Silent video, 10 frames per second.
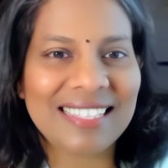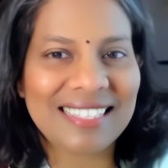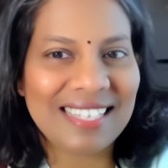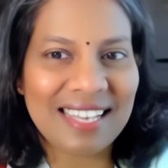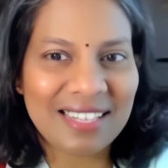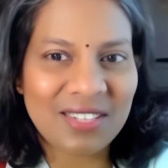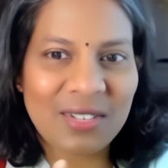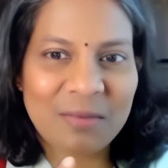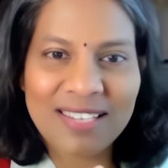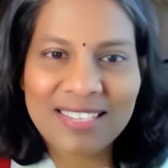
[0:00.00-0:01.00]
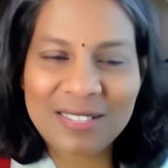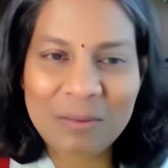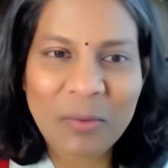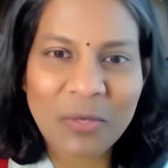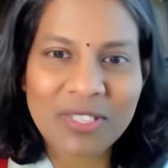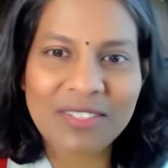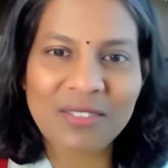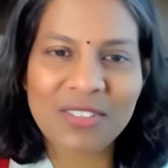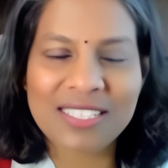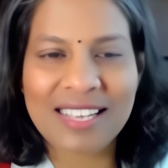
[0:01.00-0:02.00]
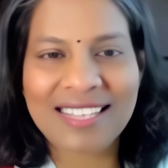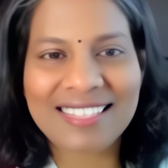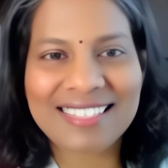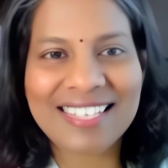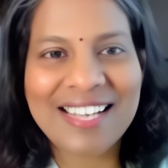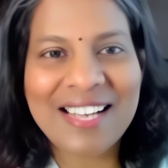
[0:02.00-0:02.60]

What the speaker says: that scientific mind is important for the science